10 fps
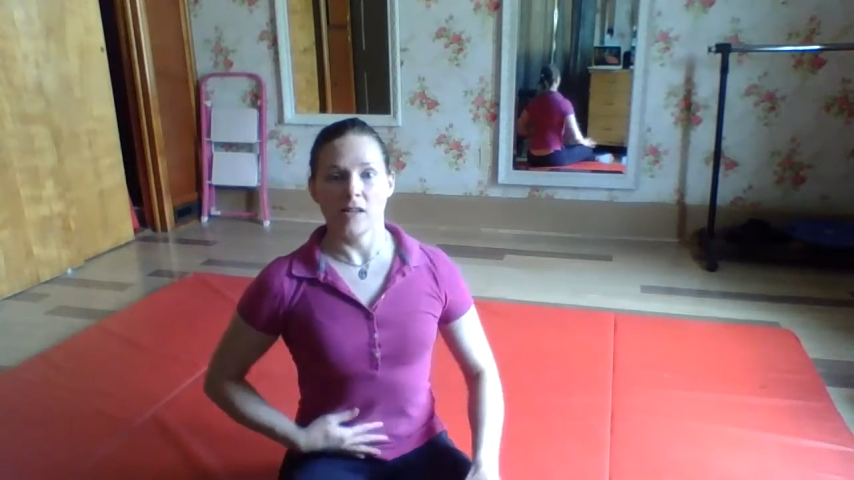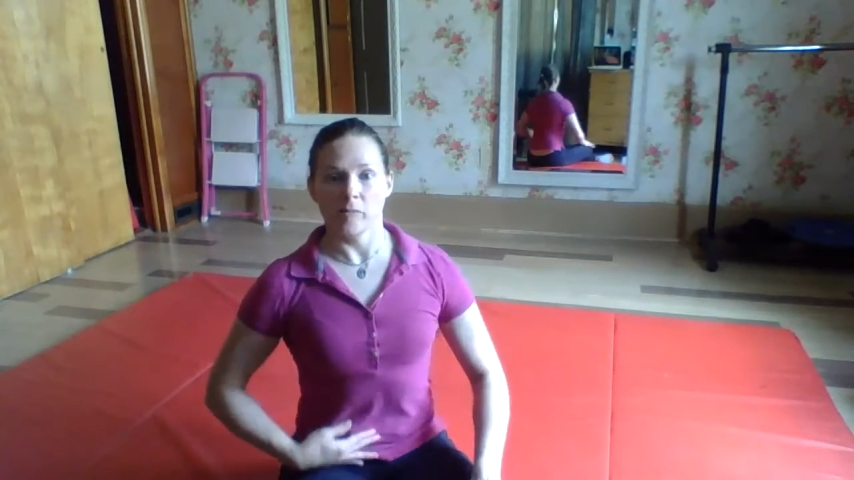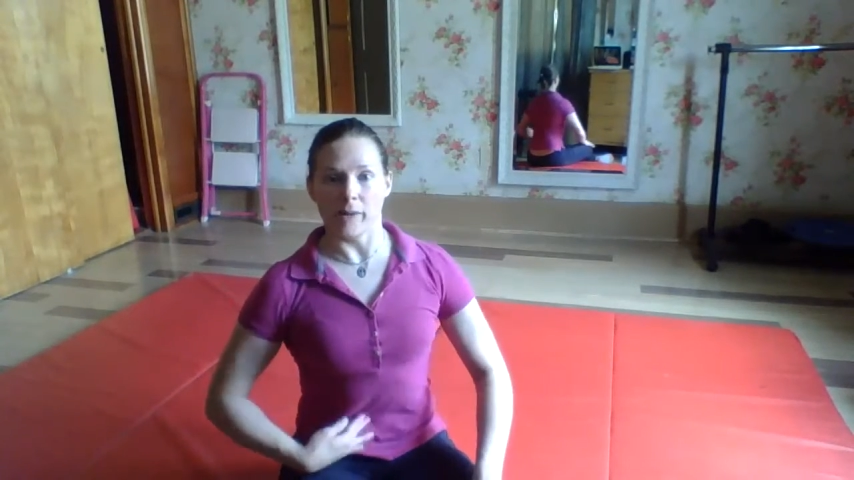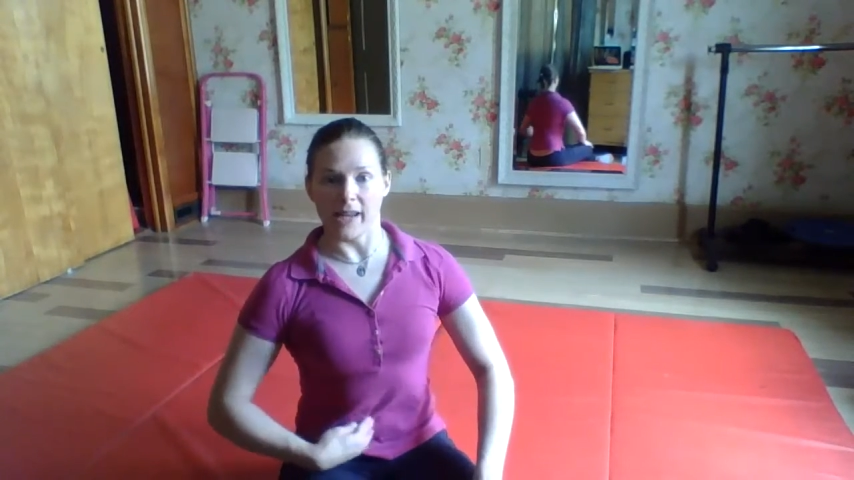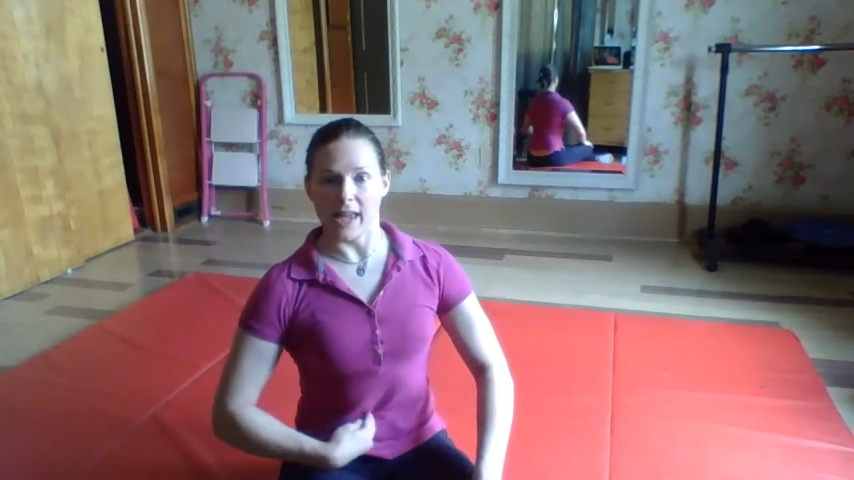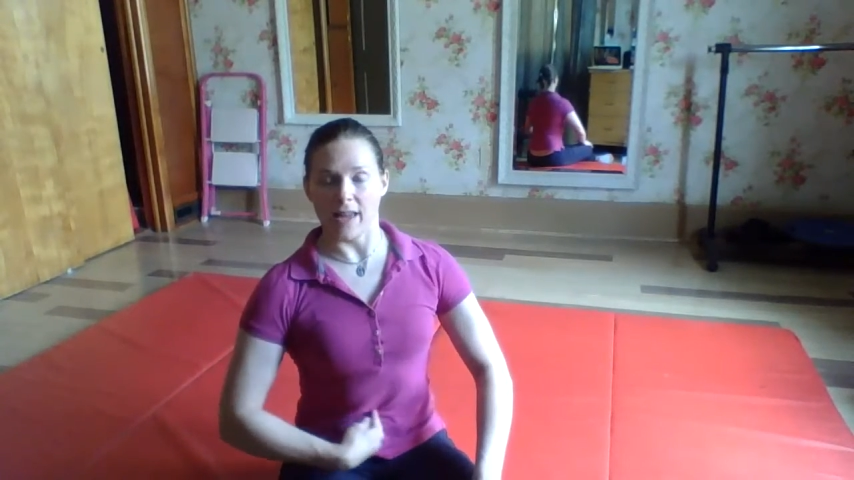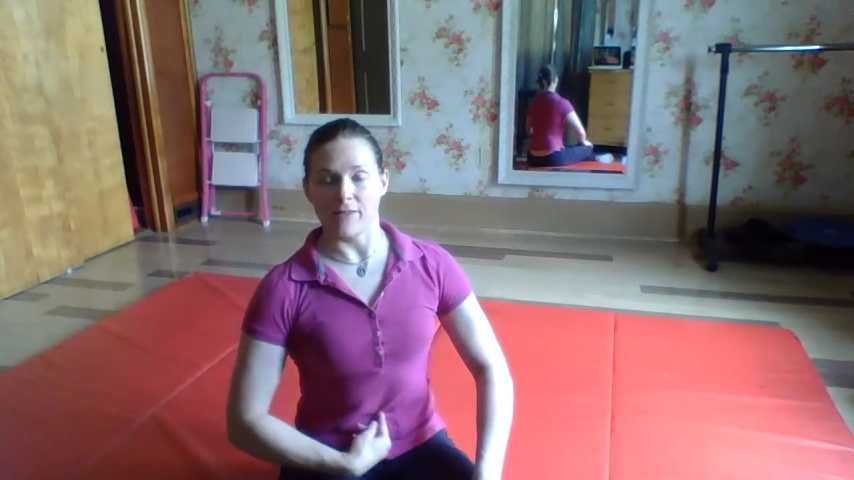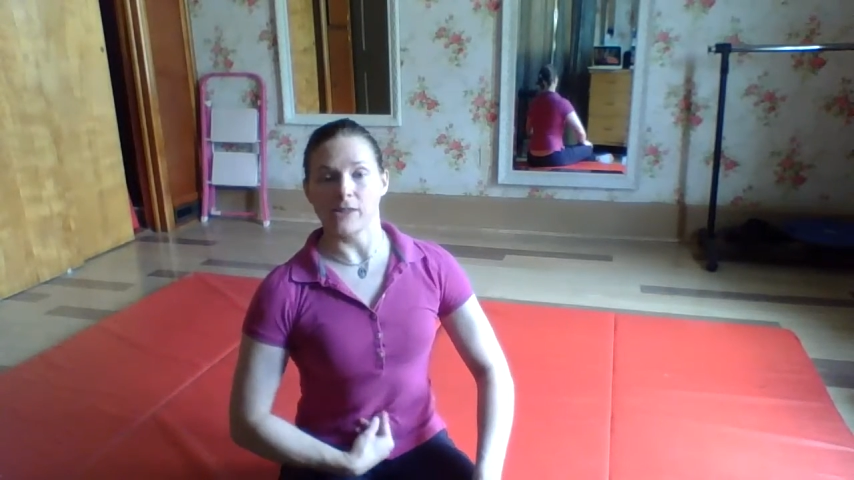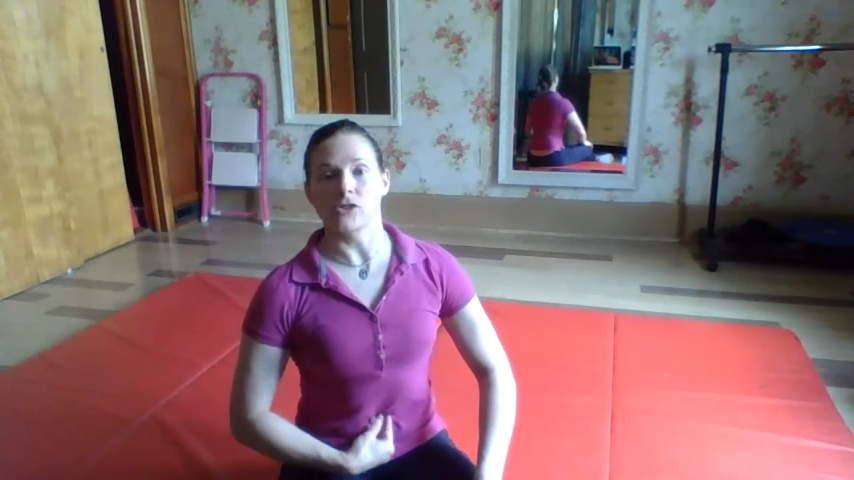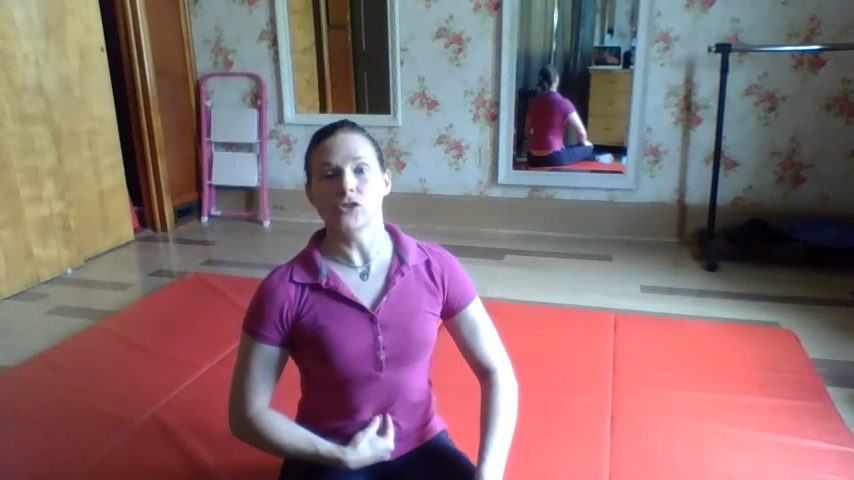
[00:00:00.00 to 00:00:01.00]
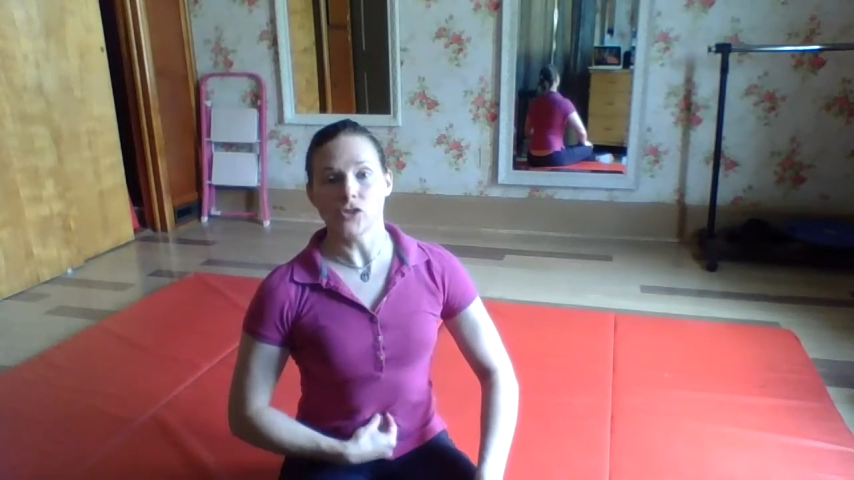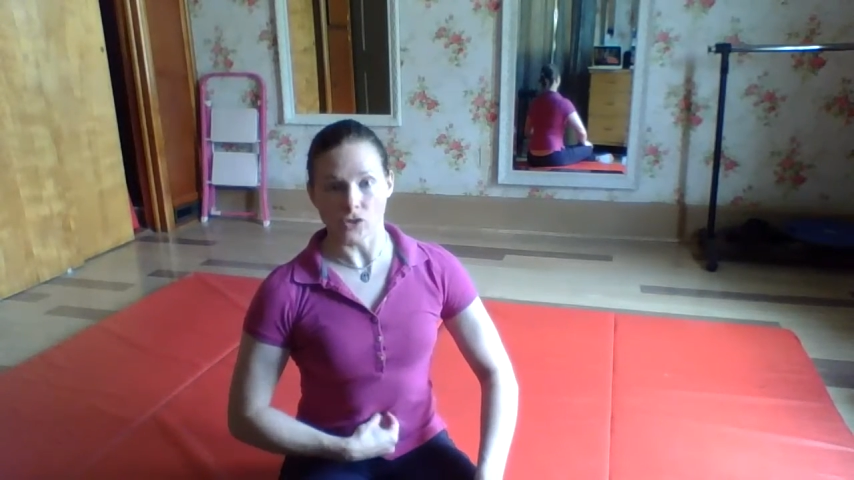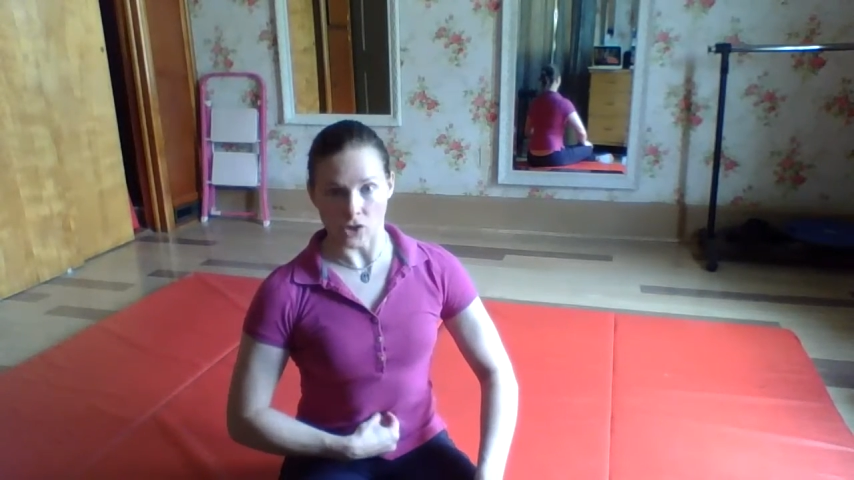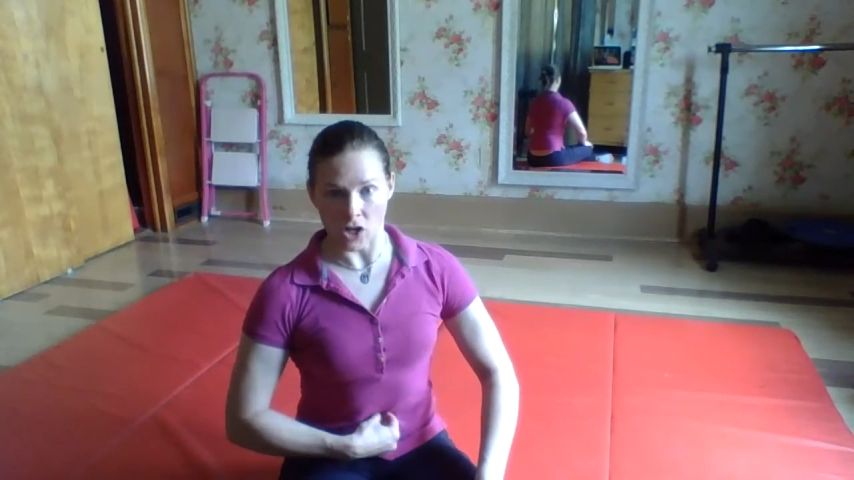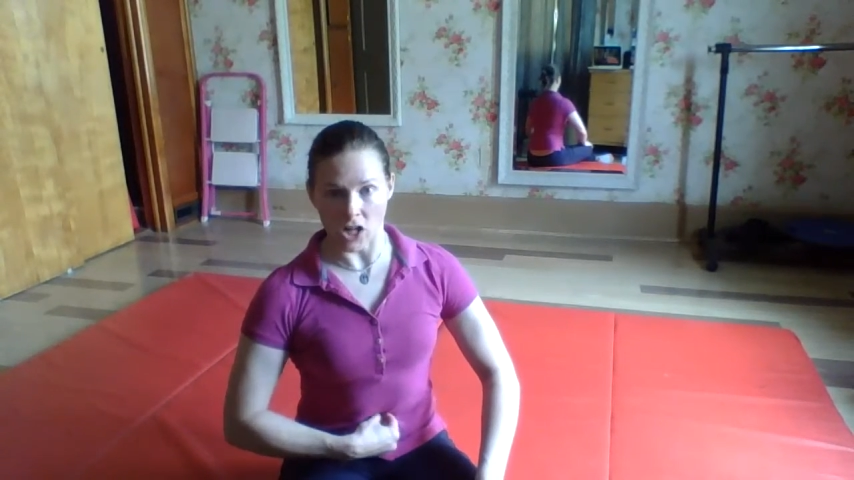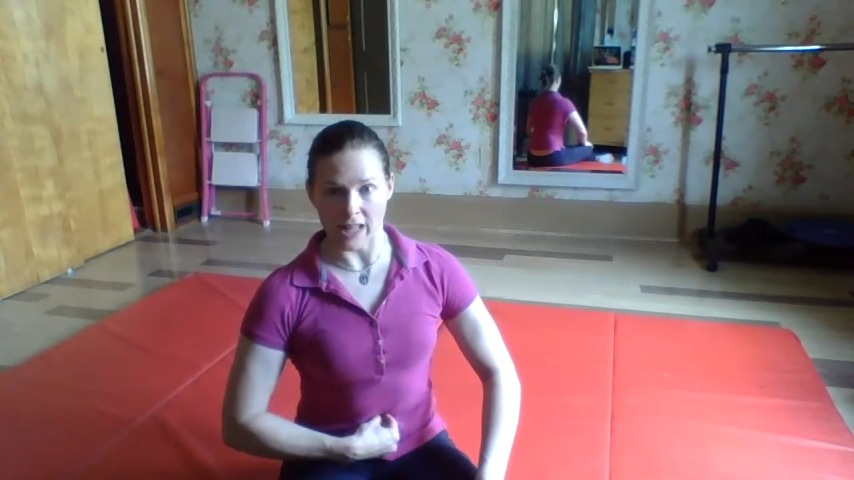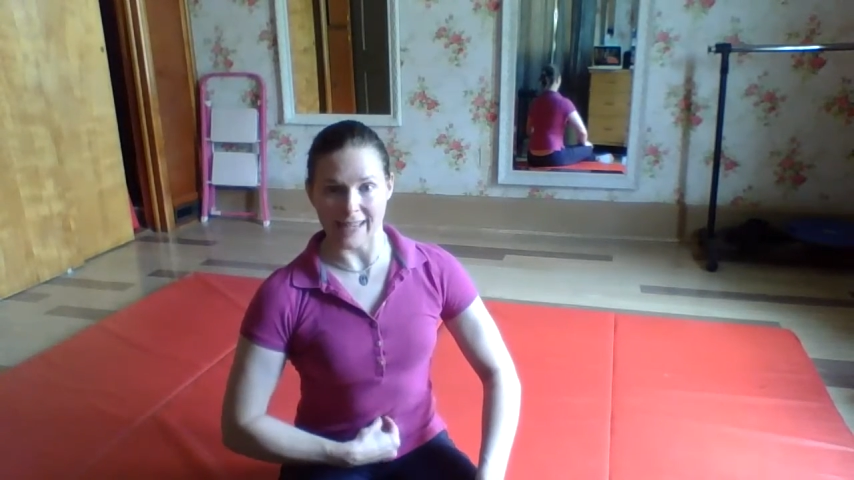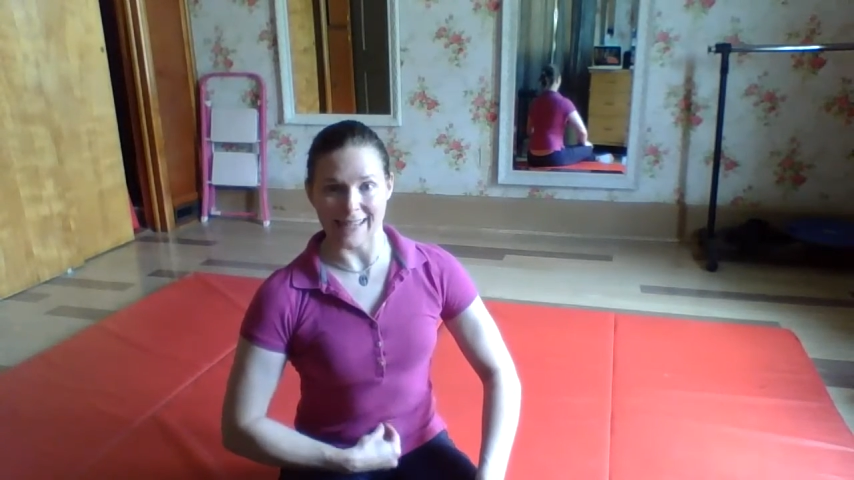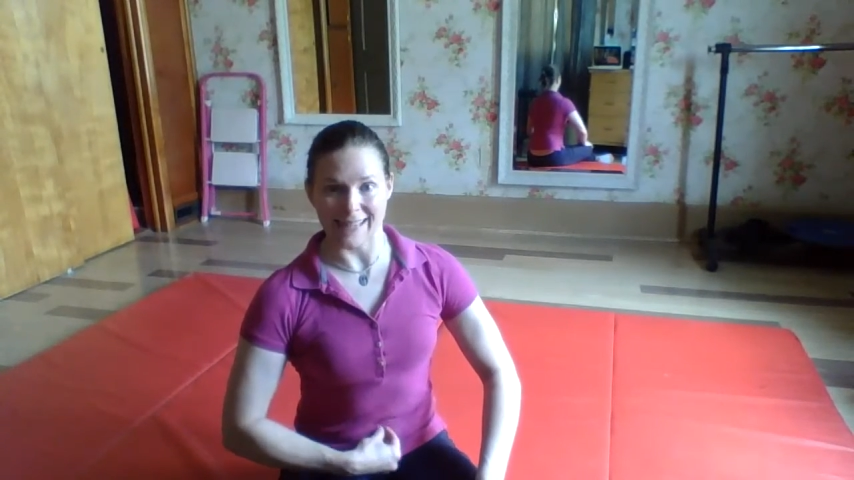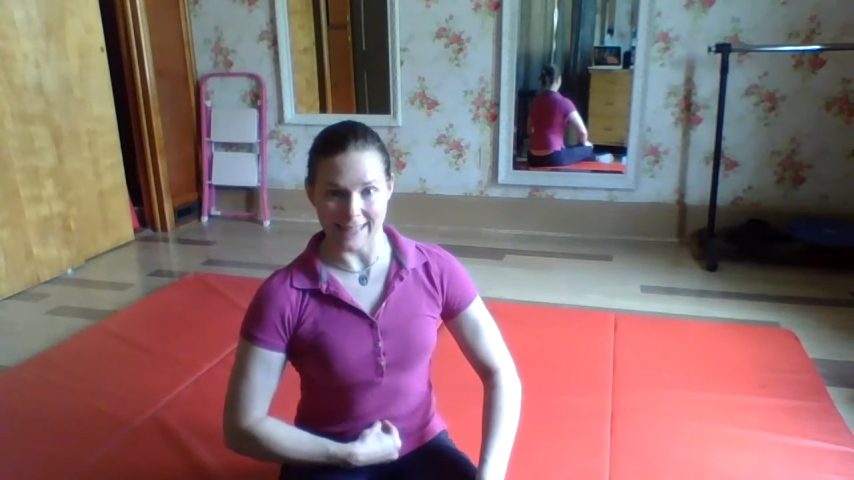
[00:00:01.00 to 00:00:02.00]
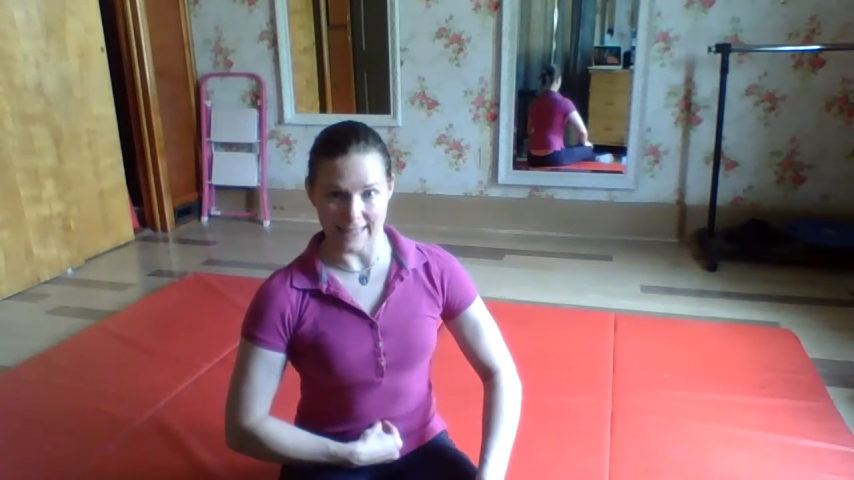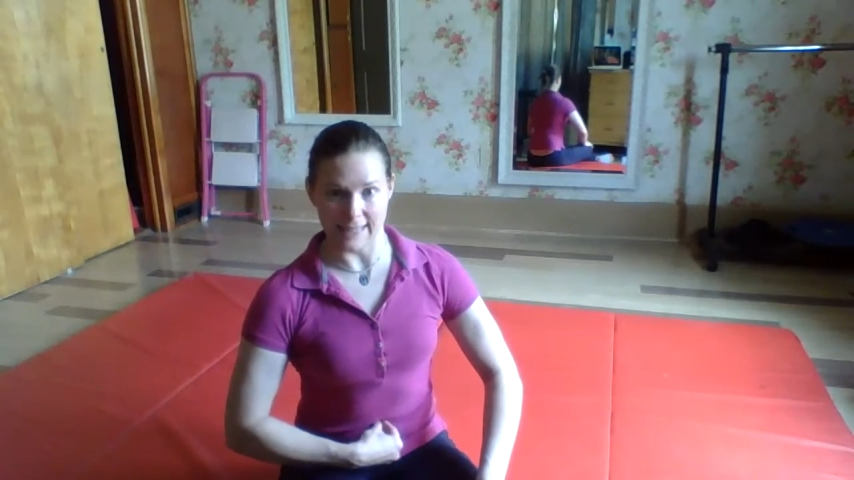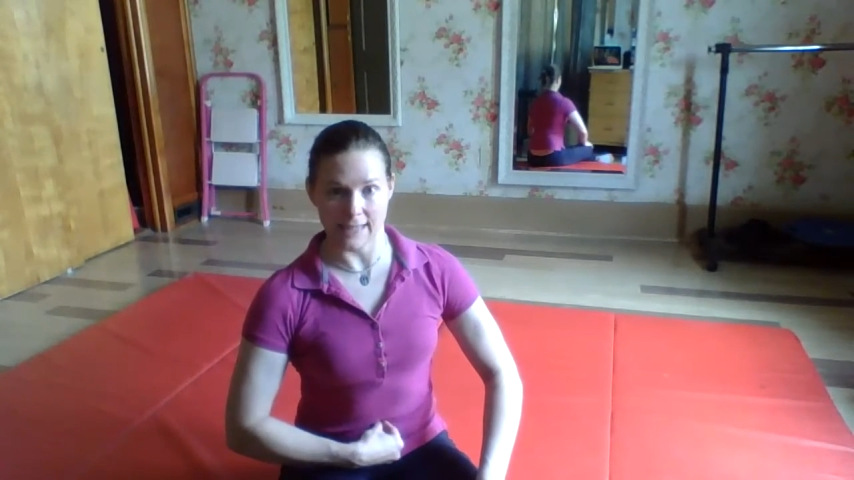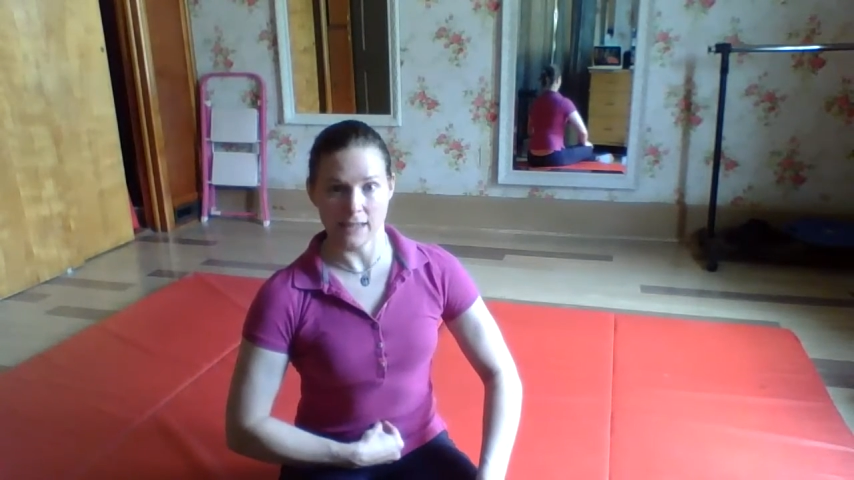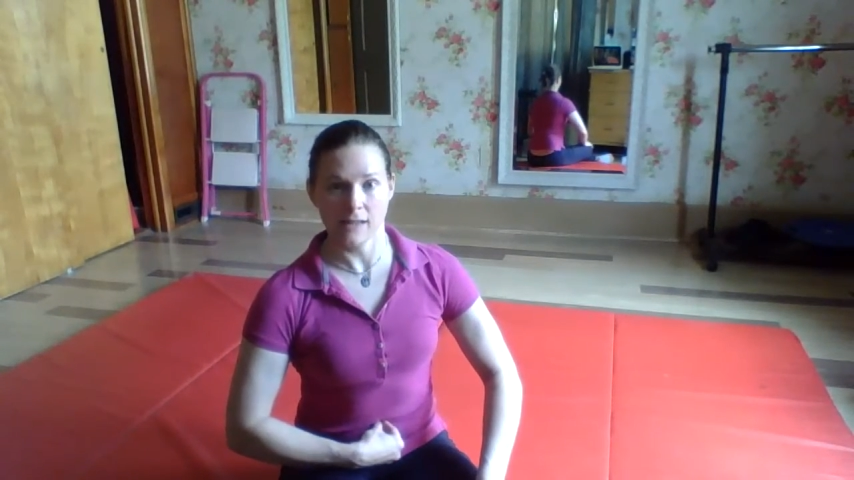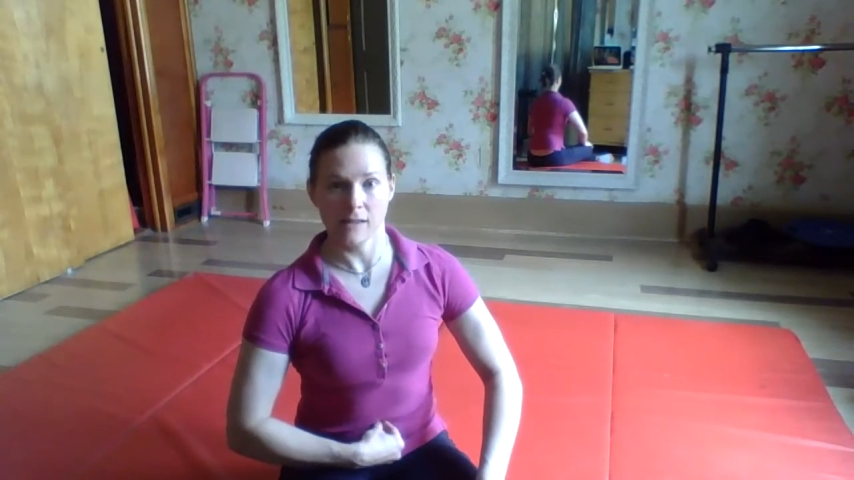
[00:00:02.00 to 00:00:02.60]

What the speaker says: but have a drawing in